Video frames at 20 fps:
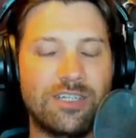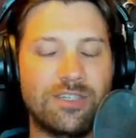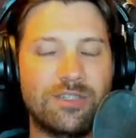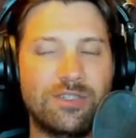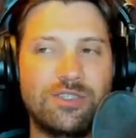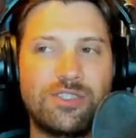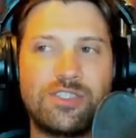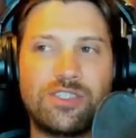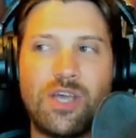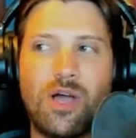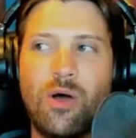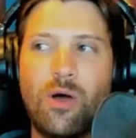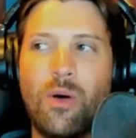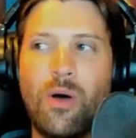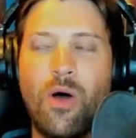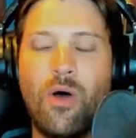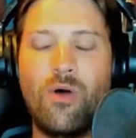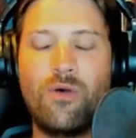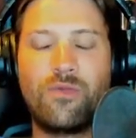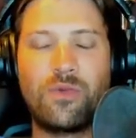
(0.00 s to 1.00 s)
And so
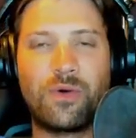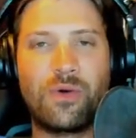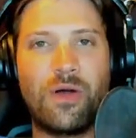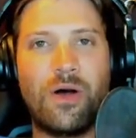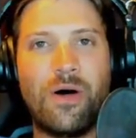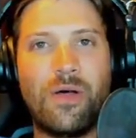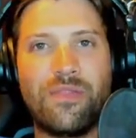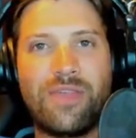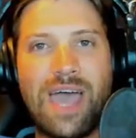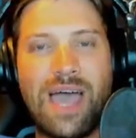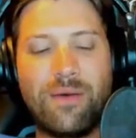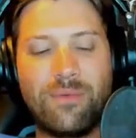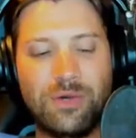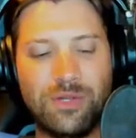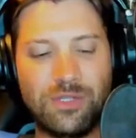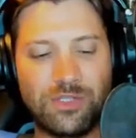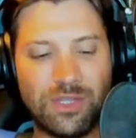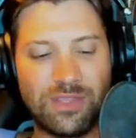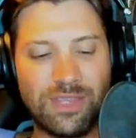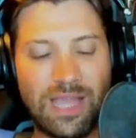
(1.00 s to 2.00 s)
overall, that
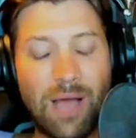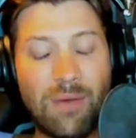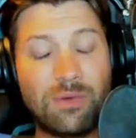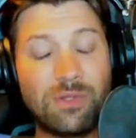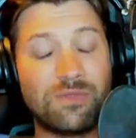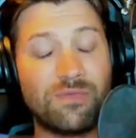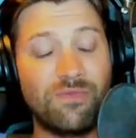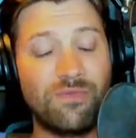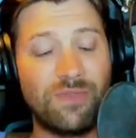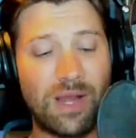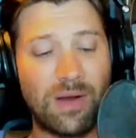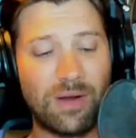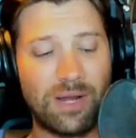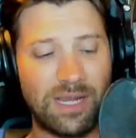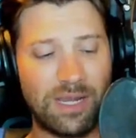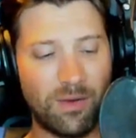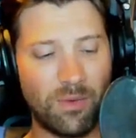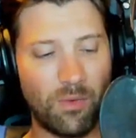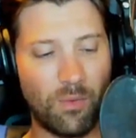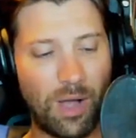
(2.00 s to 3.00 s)
was
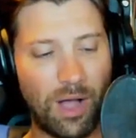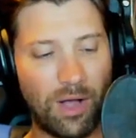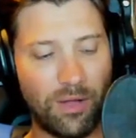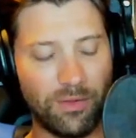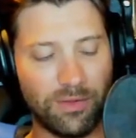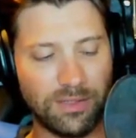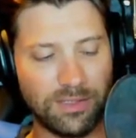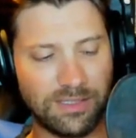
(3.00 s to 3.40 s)
very well